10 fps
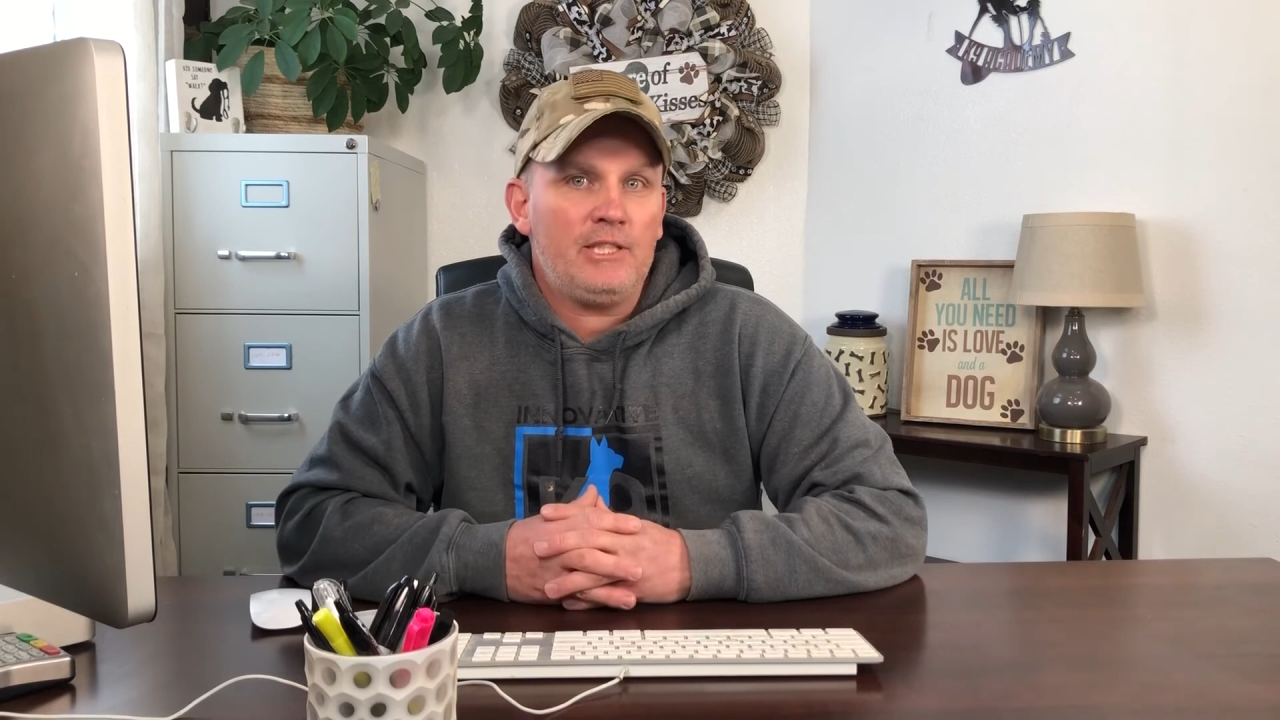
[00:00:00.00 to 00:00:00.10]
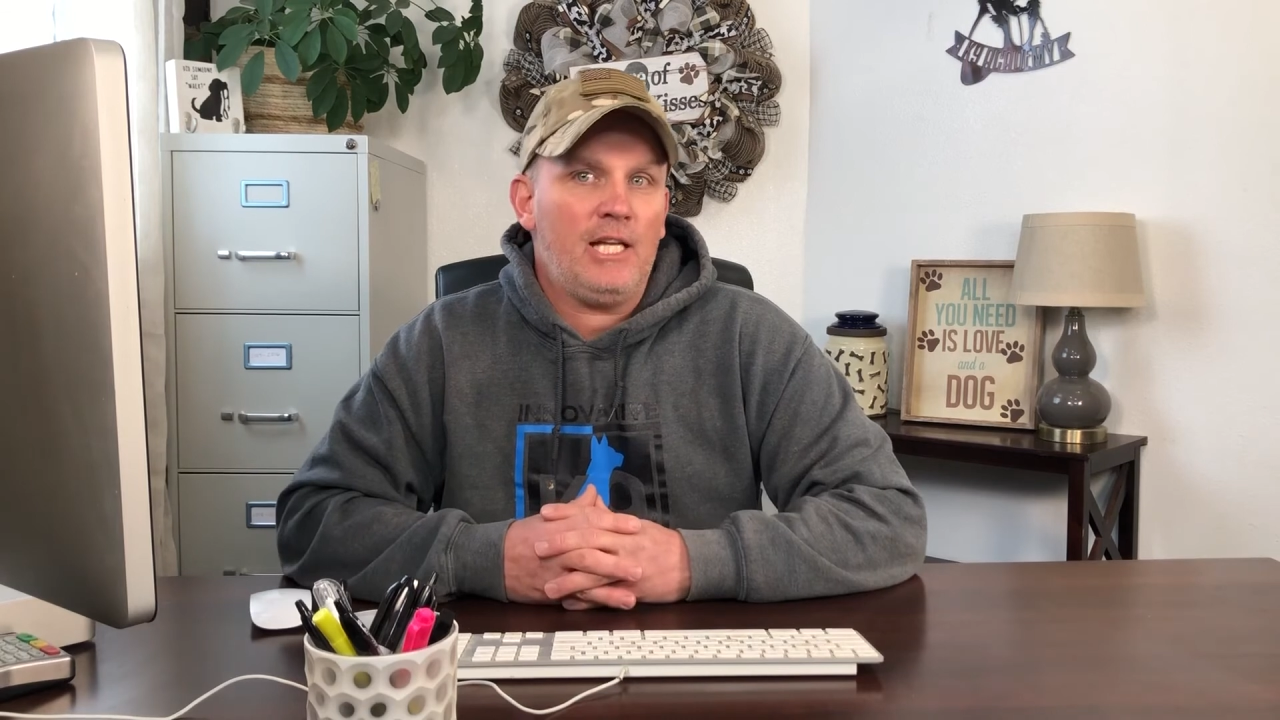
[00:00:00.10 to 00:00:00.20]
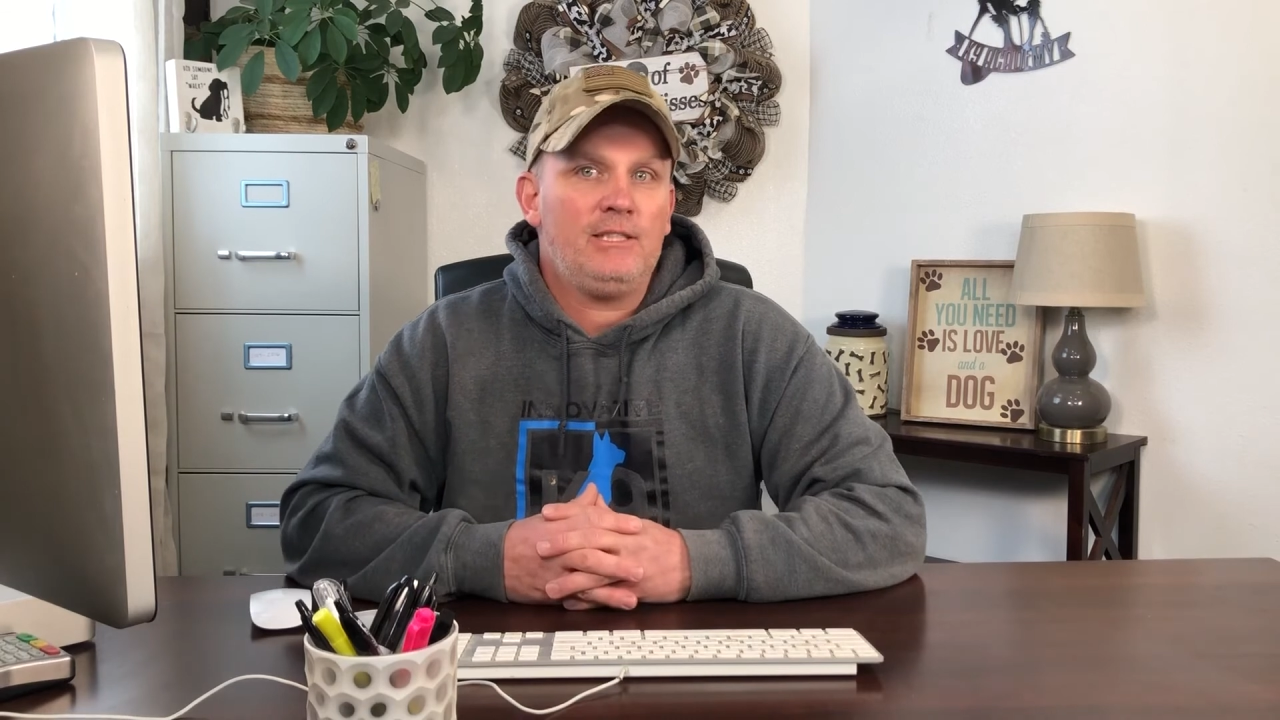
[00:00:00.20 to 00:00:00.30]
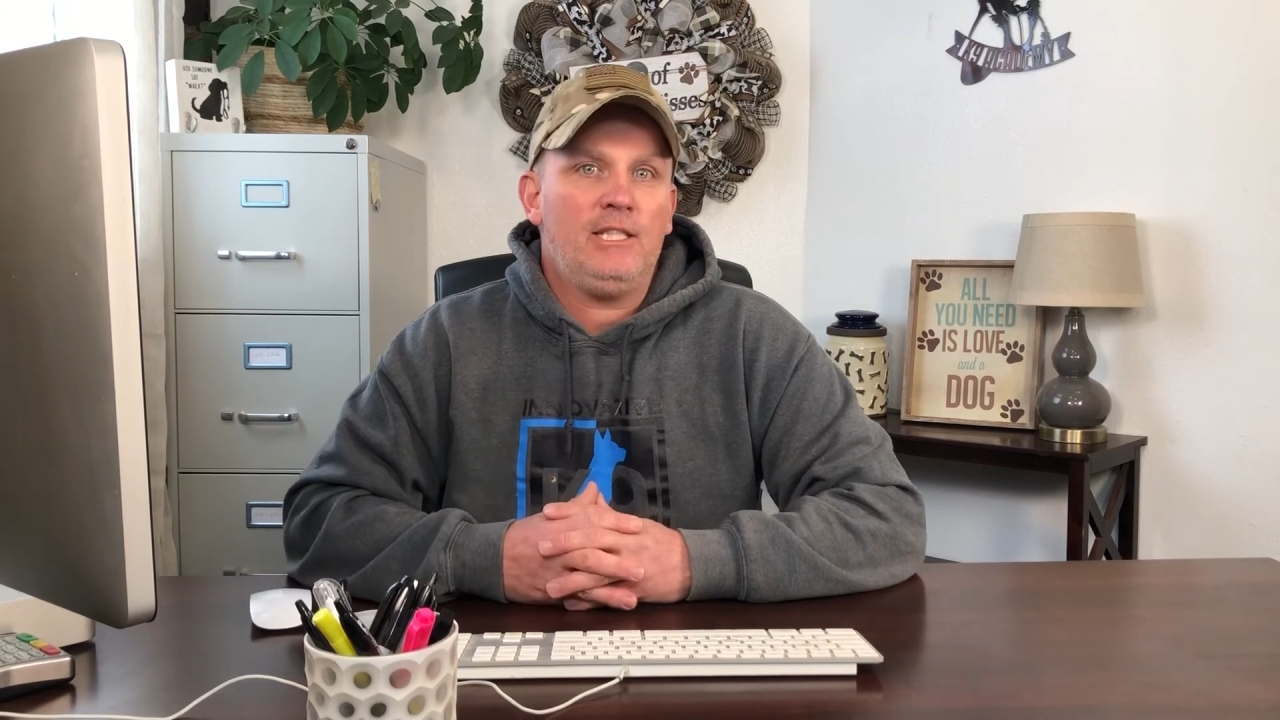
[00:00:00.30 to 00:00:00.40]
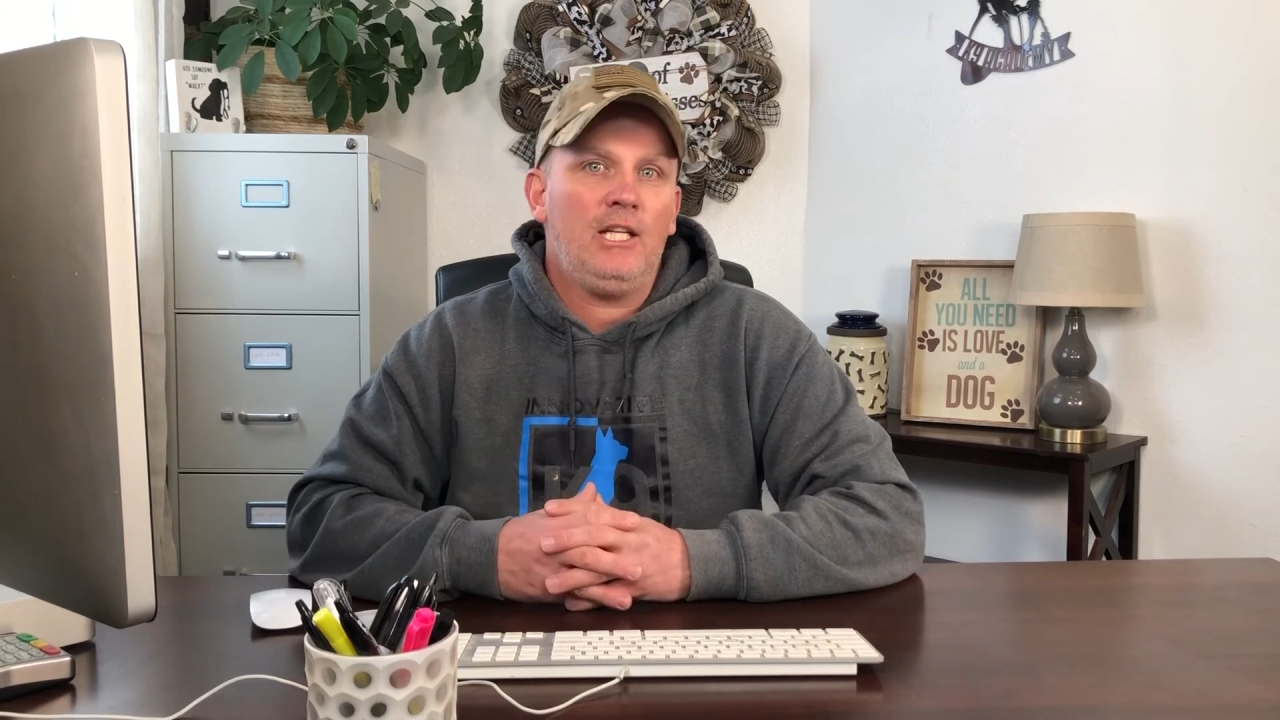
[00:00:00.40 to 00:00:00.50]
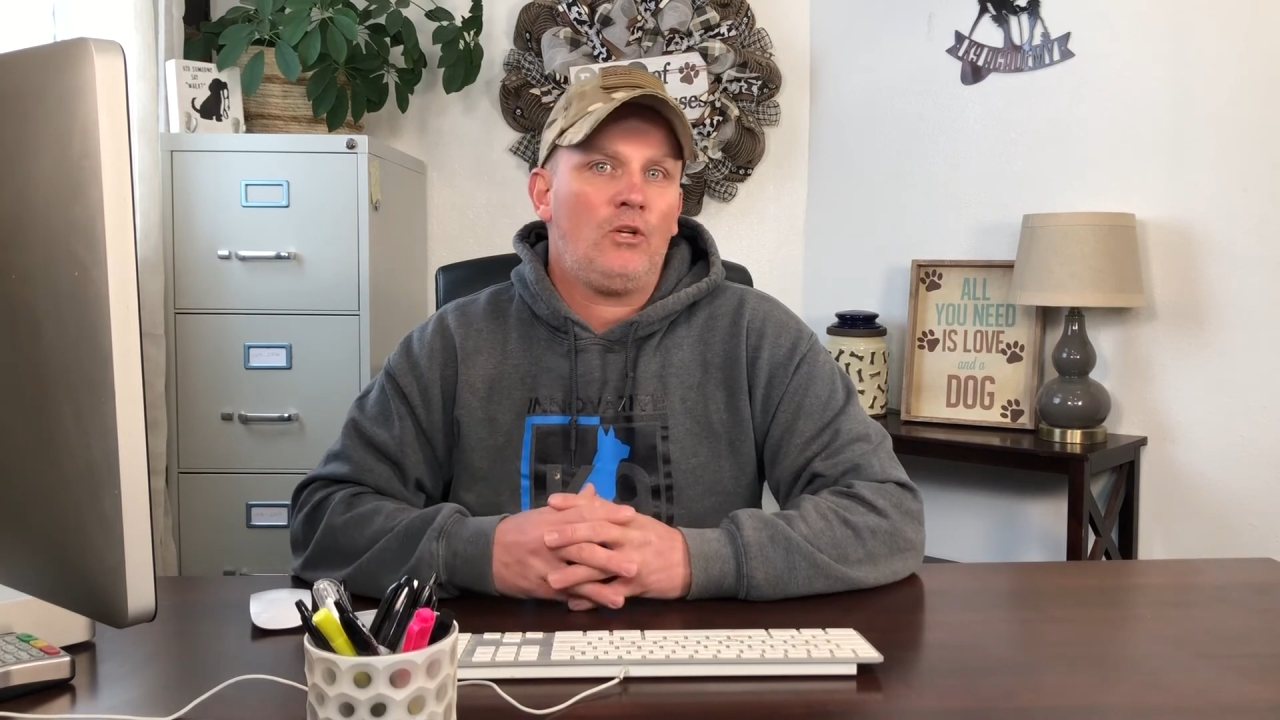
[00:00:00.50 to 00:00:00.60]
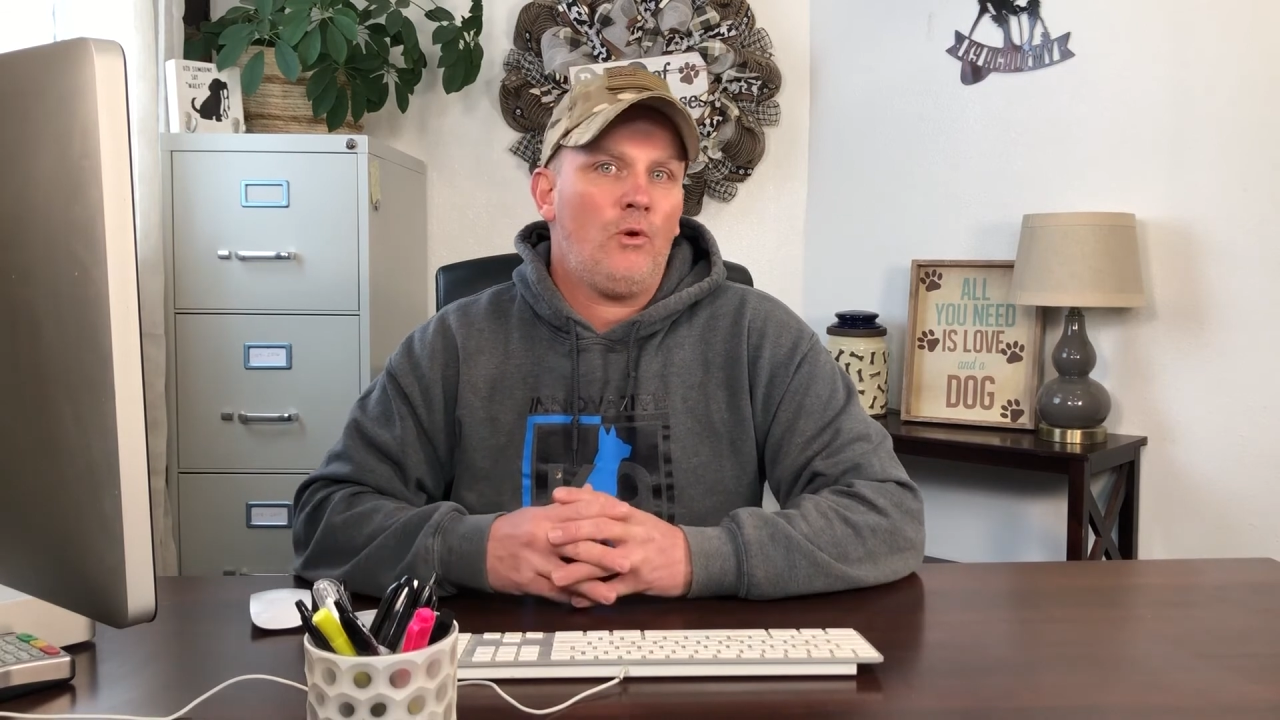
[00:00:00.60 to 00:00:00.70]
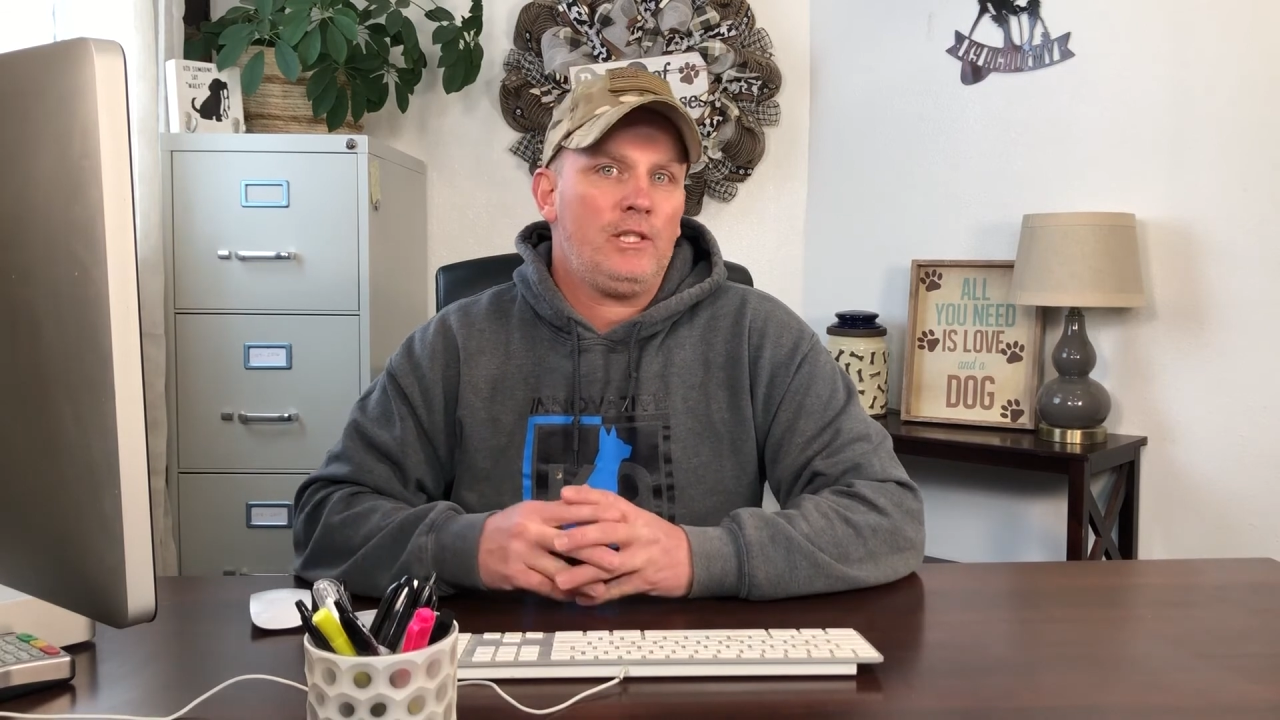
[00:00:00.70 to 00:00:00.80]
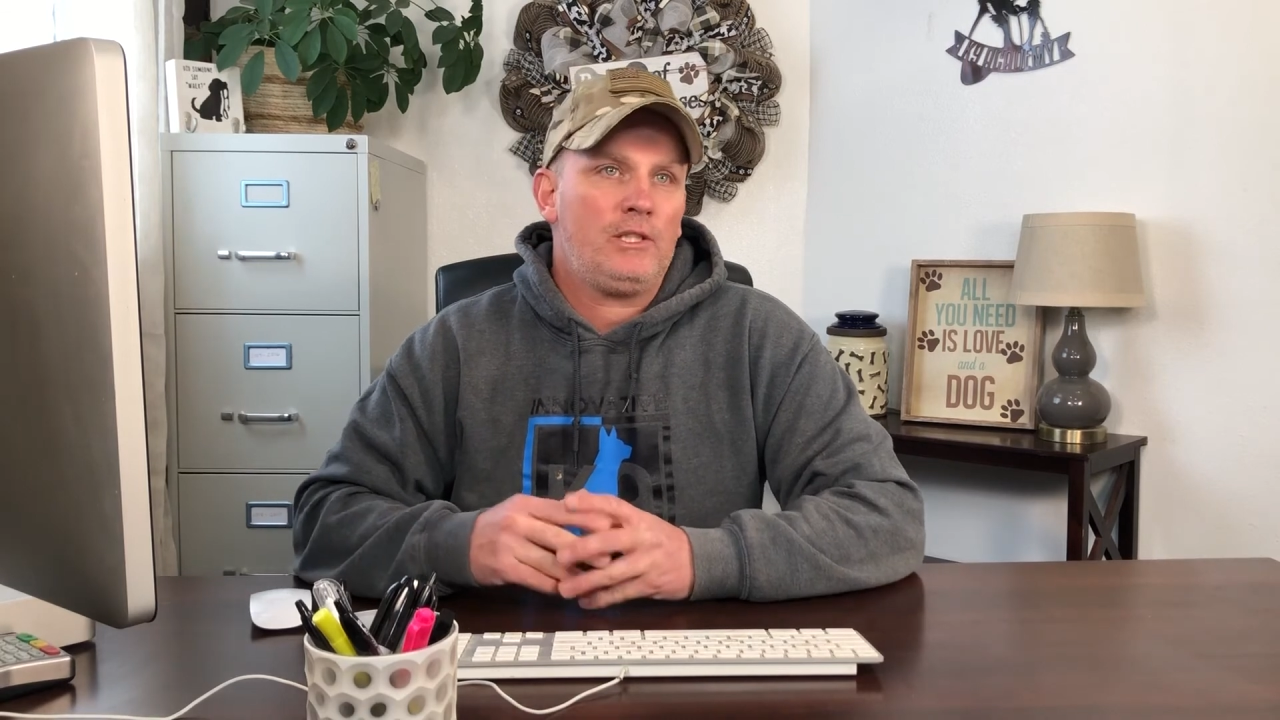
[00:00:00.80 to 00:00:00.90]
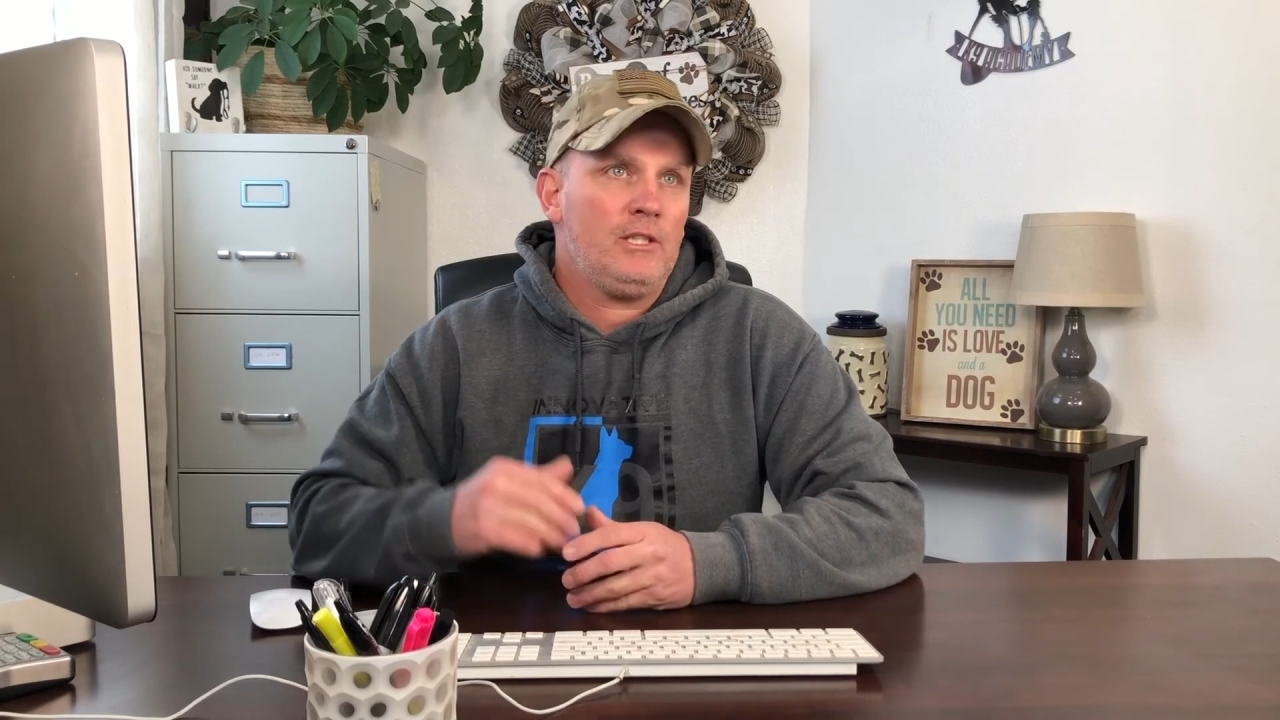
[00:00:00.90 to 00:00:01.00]
has any
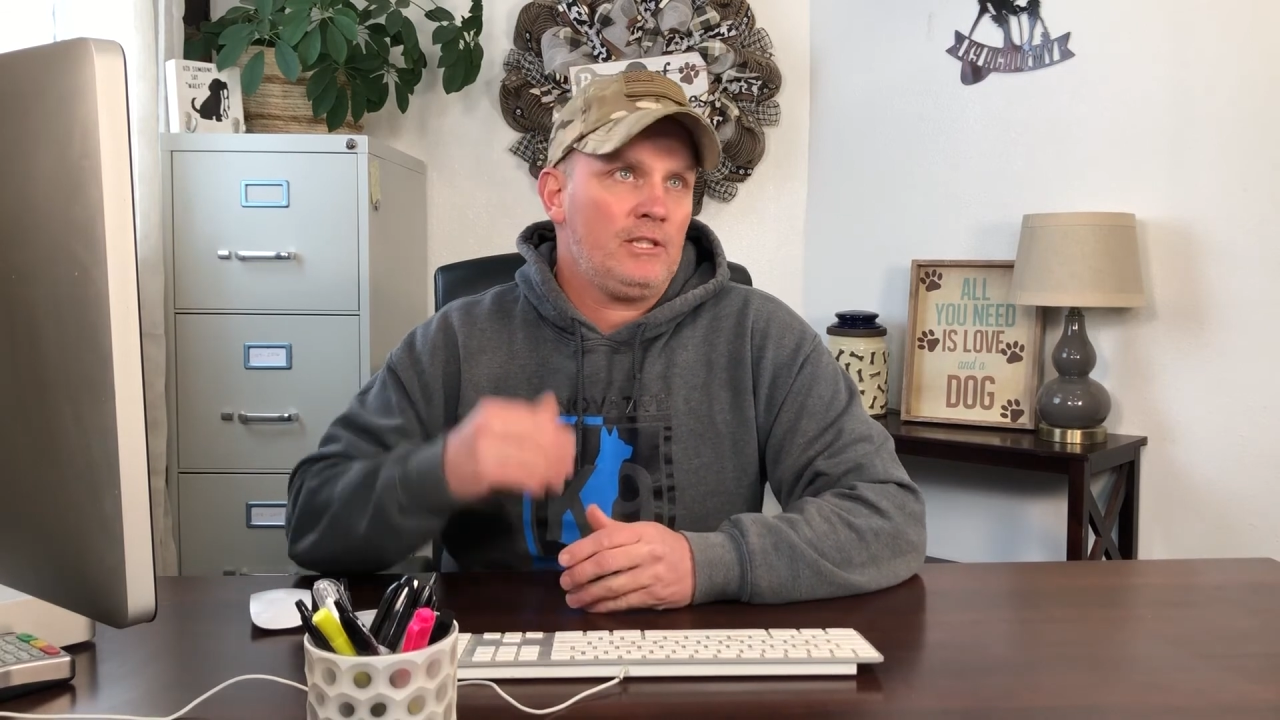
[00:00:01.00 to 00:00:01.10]
questions,